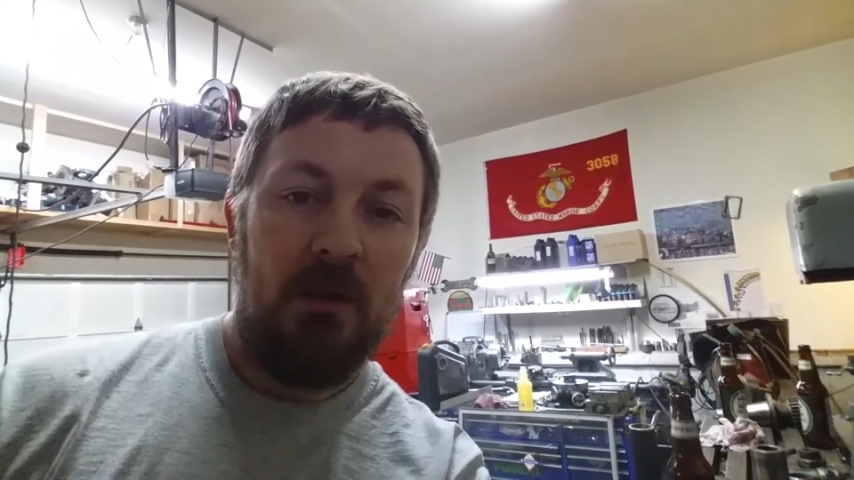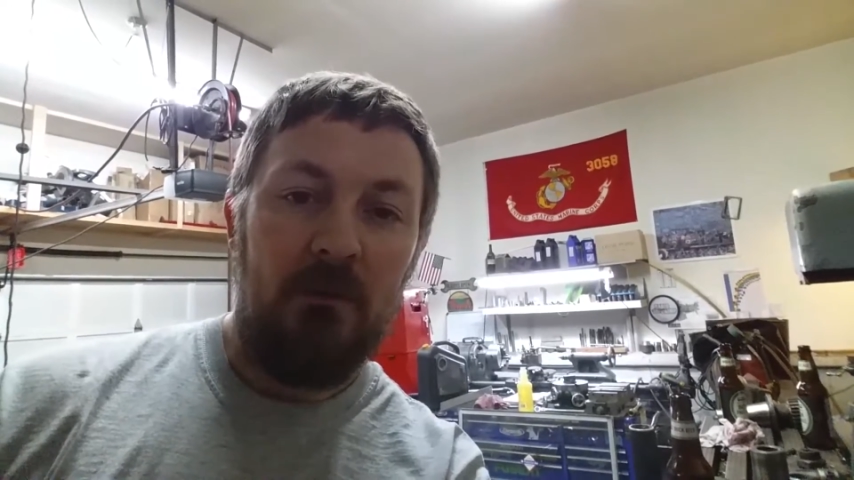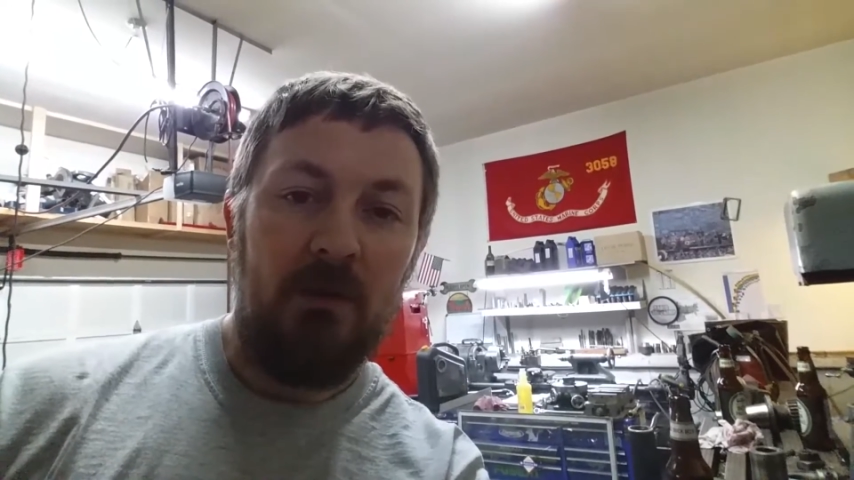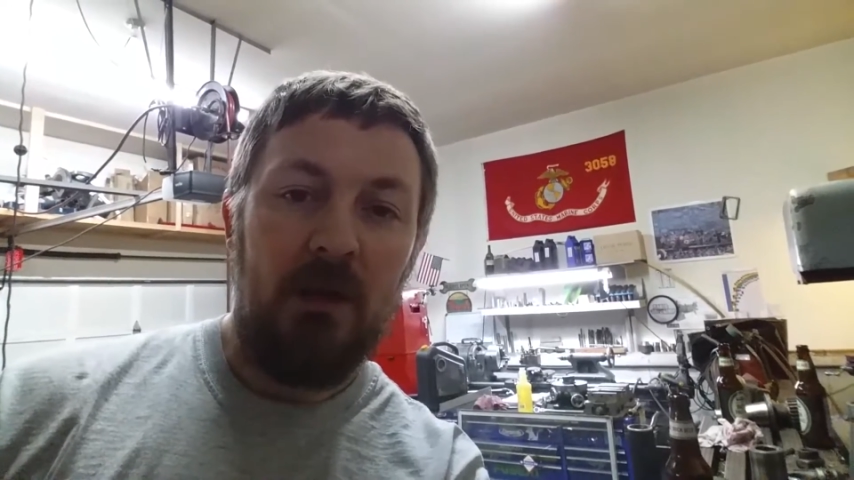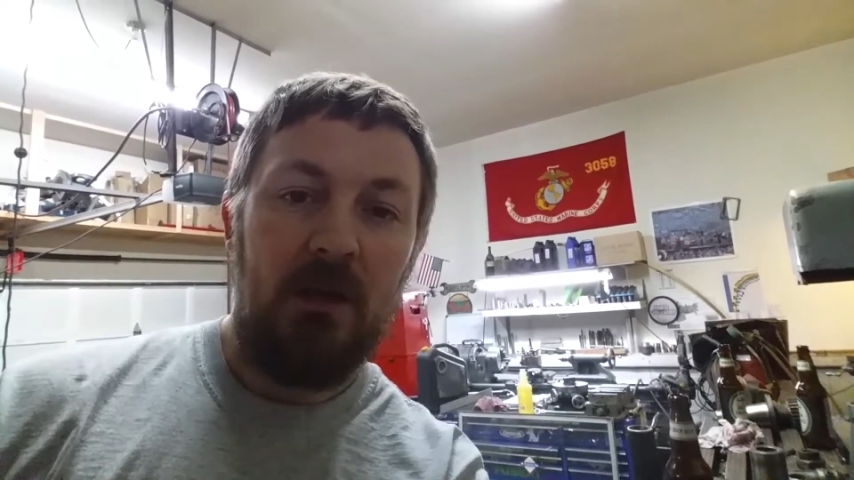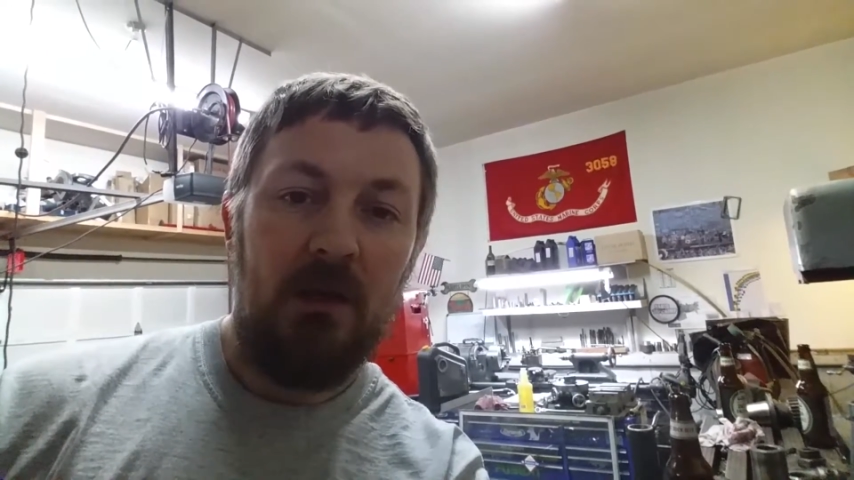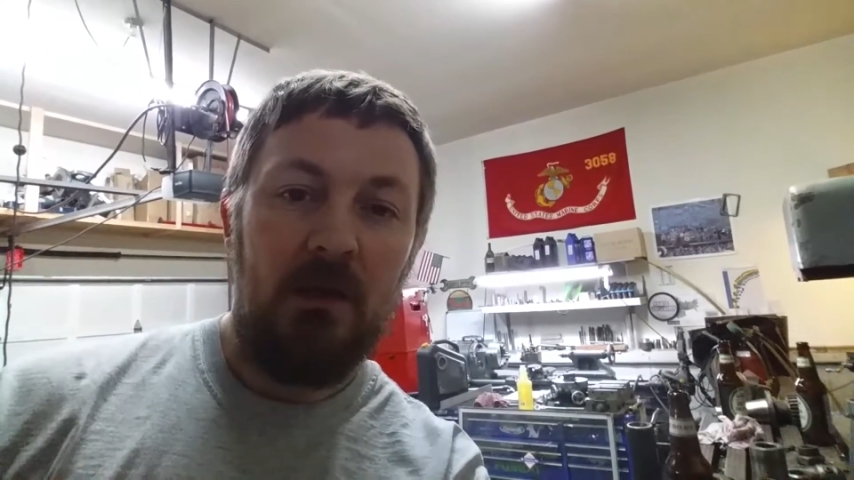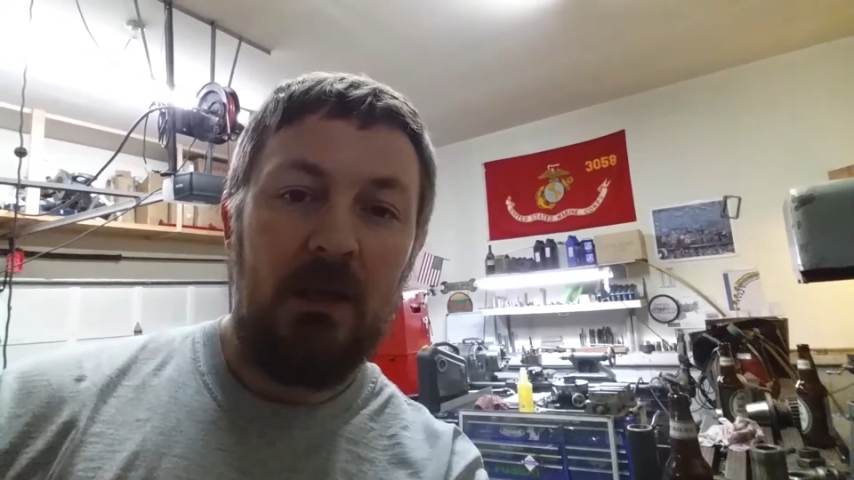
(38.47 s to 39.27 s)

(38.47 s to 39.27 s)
I've got a